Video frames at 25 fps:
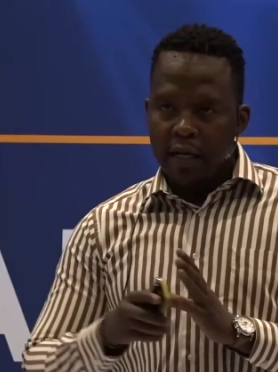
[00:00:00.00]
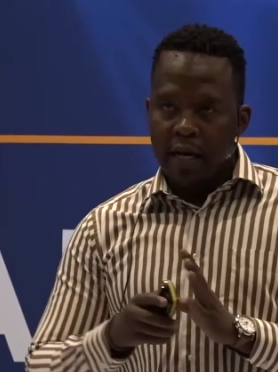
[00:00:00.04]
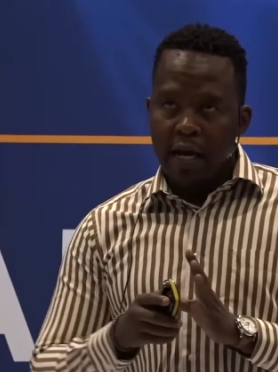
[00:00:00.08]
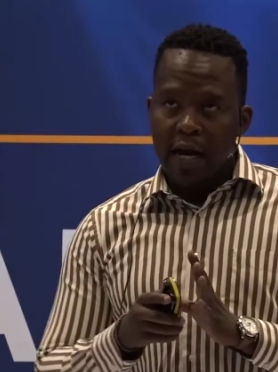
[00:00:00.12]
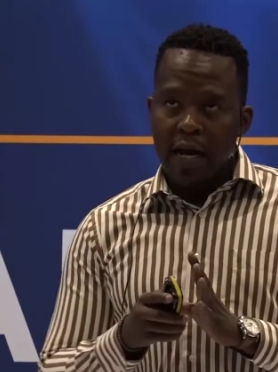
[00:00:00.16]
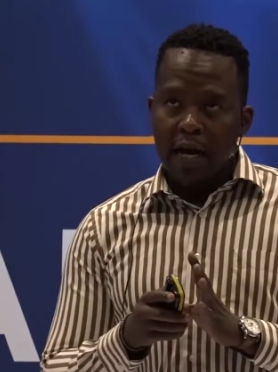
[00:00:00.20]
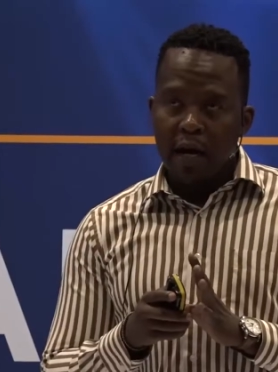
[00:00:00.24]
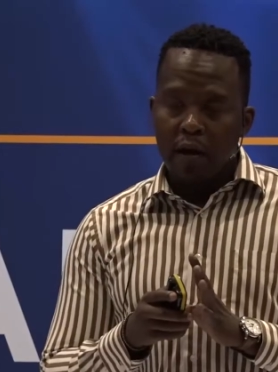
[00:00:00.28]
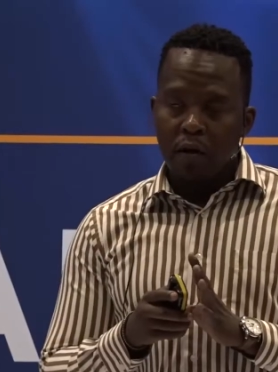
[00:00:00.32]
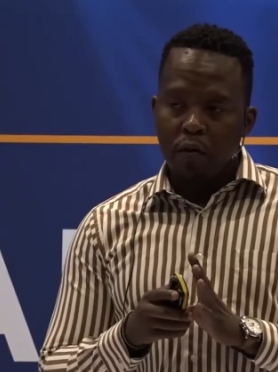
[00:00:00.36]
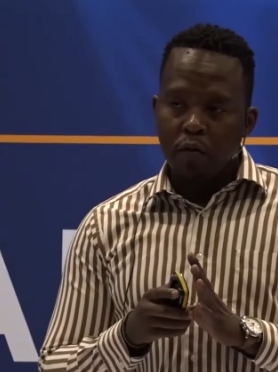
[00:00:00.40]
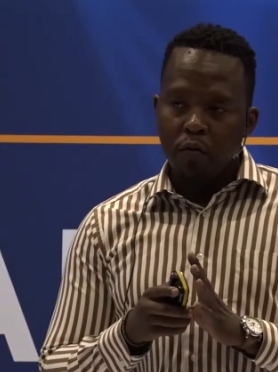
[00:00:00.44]

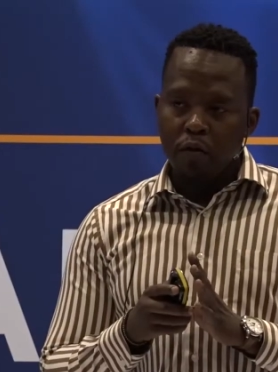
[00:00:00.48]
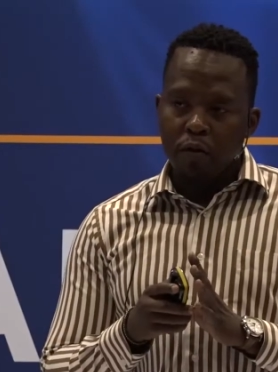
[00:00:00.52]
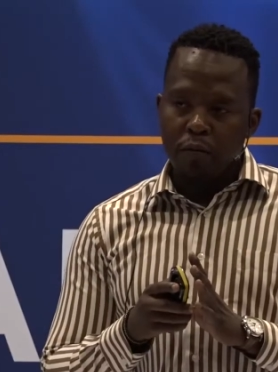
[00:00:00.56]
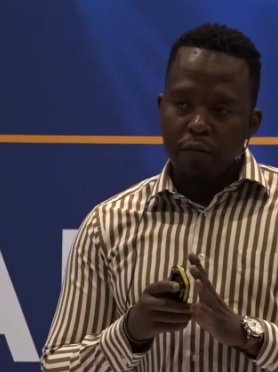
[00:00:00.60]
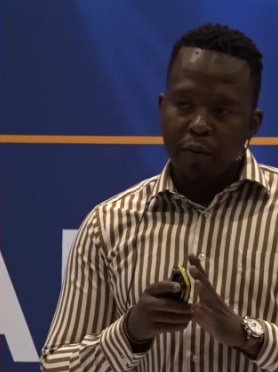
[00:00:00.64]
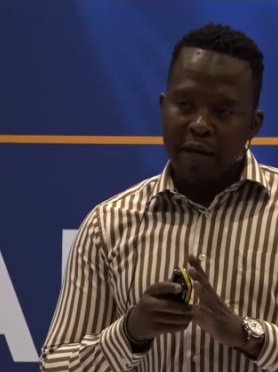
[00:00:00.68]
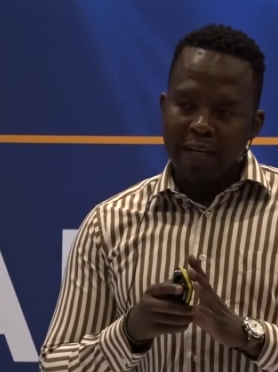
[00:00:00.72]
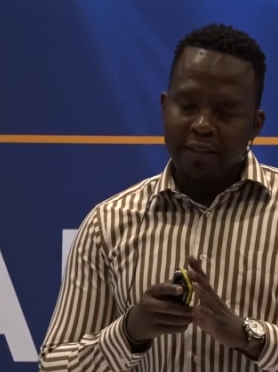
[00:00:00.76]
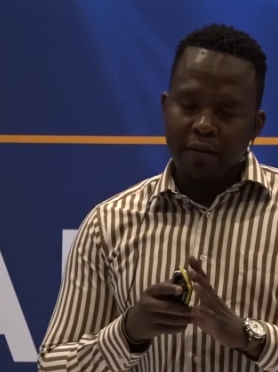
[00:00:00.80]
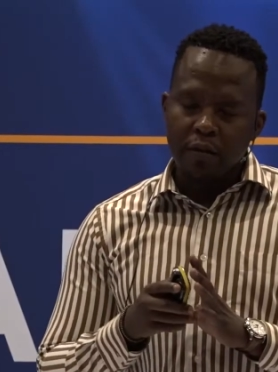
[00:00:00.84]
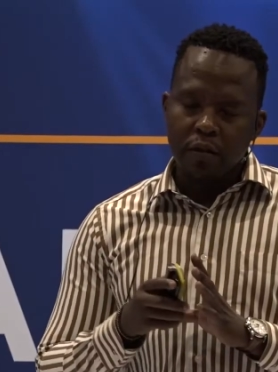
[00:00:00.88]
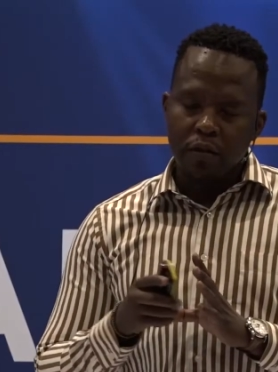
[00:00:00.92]
now we're
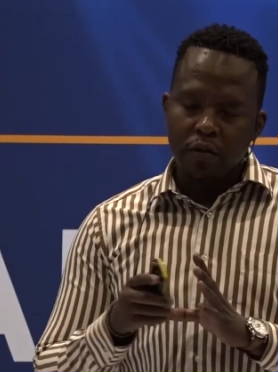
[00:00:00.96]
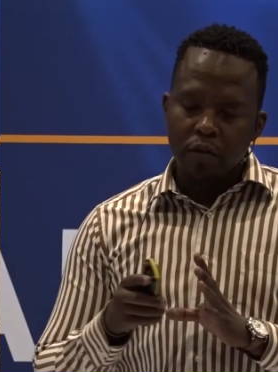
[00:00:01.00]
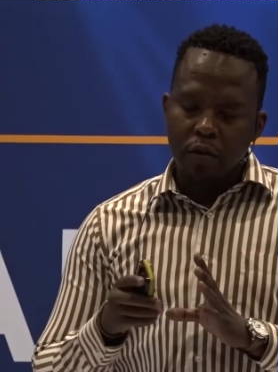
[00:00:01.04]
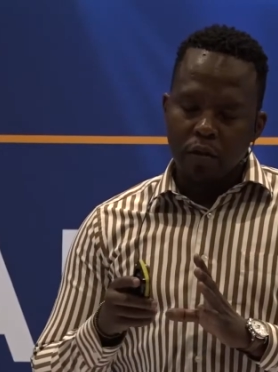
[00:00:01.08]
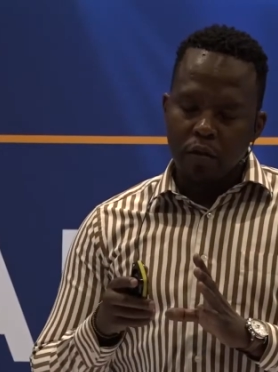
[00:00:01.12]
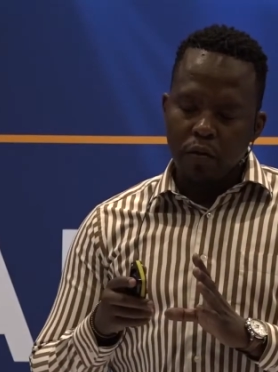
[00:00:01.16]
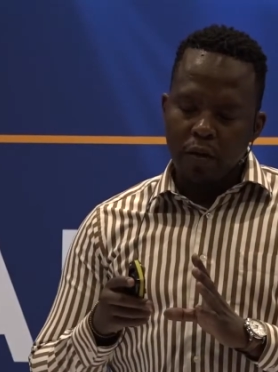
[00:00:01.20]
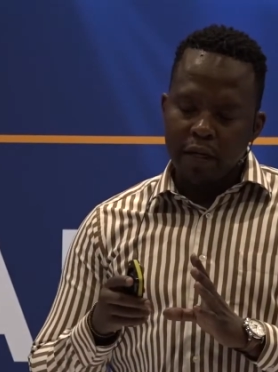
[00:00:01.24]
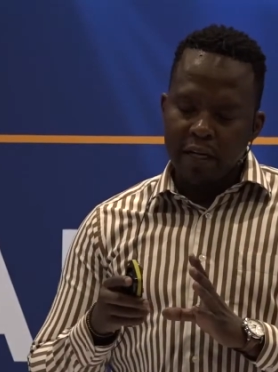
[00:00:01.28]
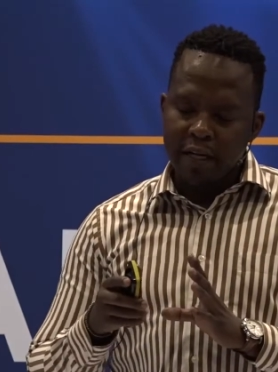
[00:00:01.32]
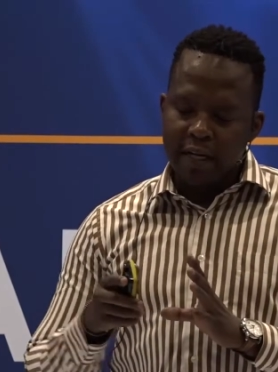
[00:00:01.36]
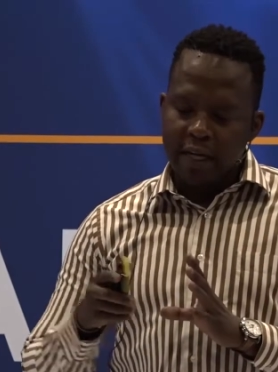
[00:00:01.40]
about to
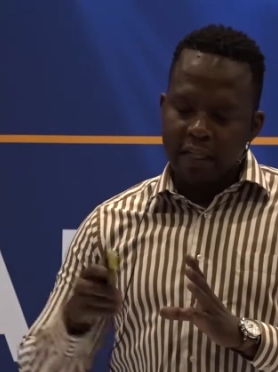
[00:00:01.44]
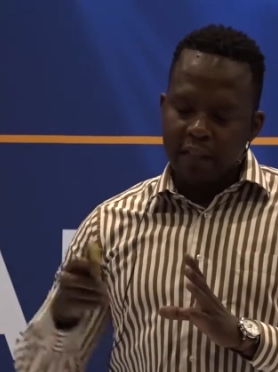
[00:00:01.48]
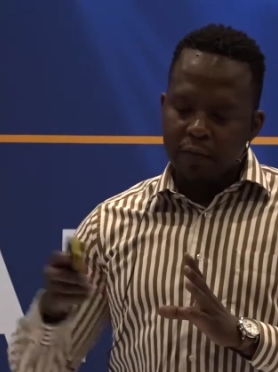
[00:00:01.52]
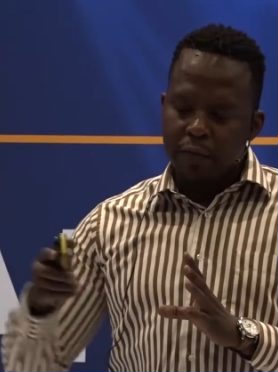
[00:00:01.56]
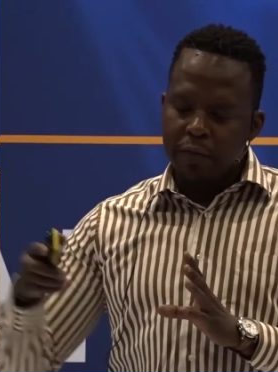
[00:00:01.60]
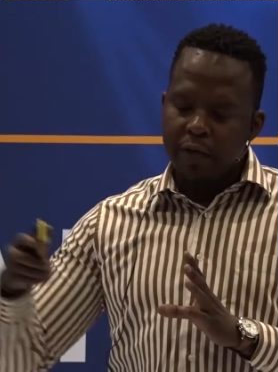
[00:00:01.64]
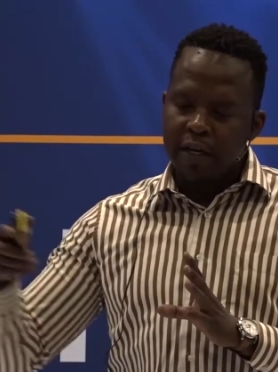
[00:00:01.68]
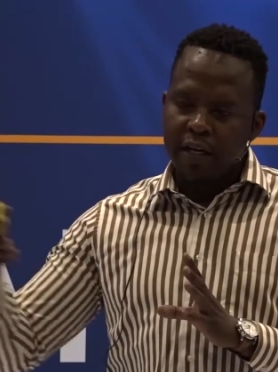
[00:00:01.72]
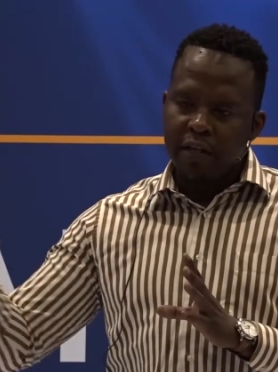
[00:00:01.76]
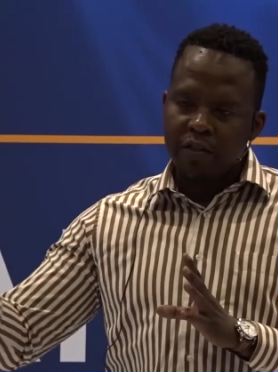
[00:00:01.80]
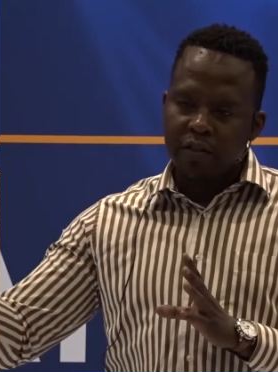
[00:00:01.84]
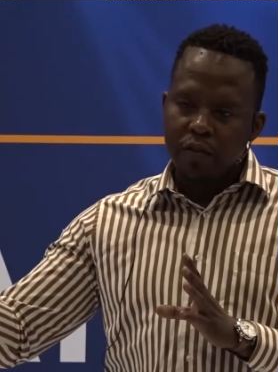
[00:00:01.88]
grow at an
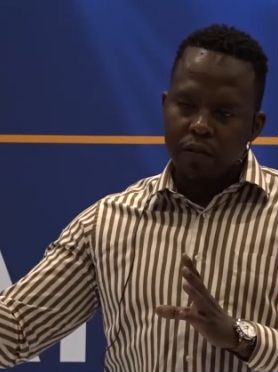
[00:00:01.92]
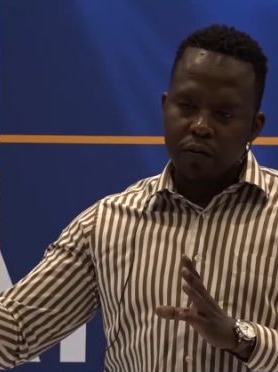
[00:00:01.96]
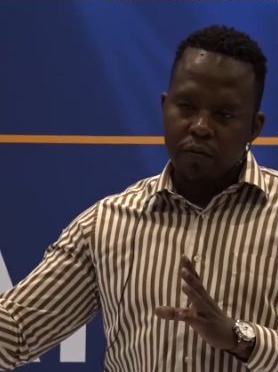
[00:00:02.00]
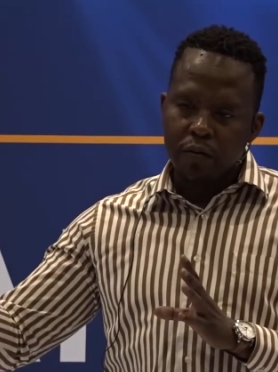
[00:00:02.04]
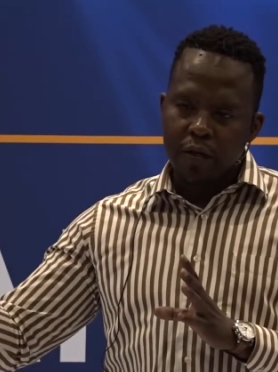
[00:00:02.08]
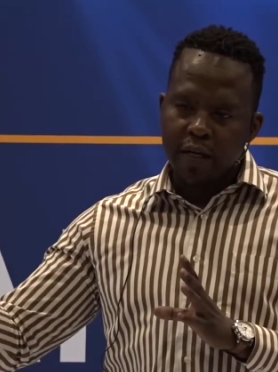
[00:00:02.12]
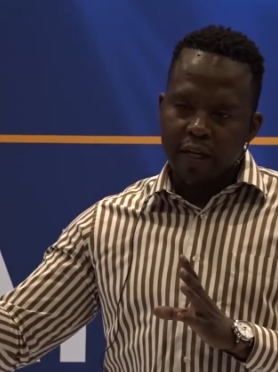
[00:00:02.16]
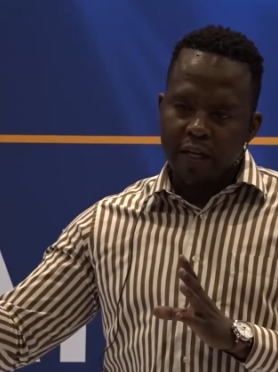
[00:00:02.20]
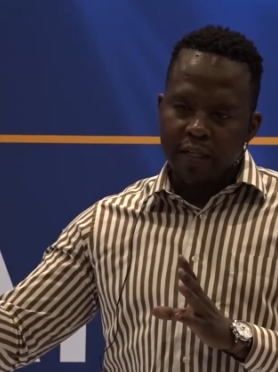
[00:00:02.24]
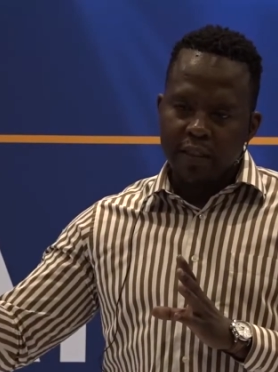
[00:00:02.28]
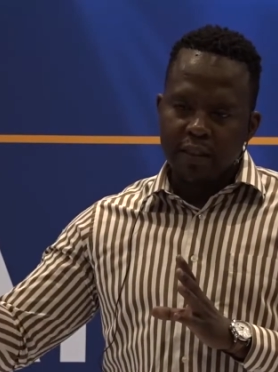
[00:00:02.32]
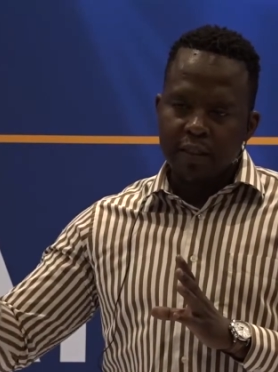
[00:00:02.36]
exponential
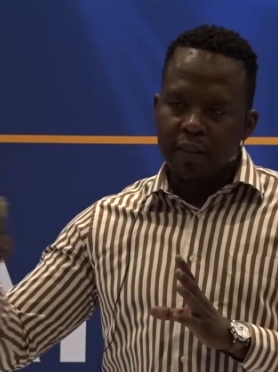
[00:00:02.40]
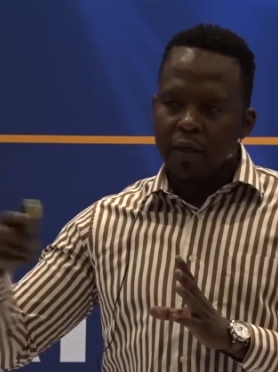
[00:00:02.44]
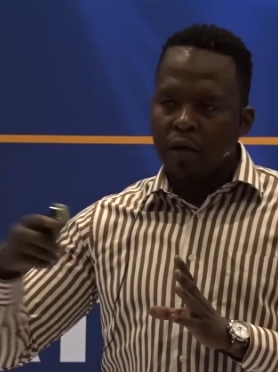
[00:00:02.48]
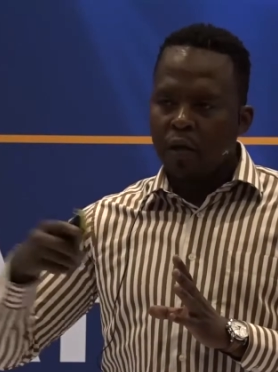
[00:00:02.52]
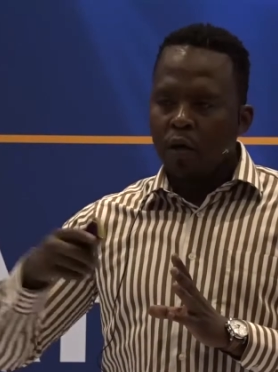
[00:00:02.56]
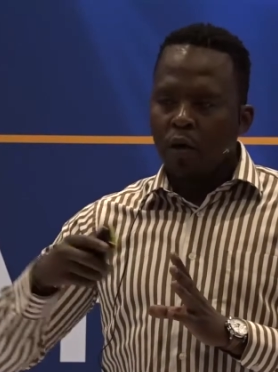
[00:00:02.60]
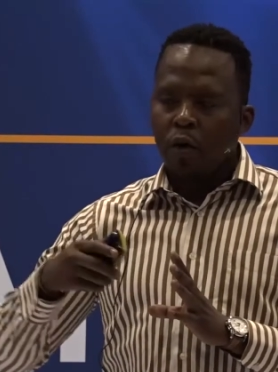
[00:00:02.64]
rate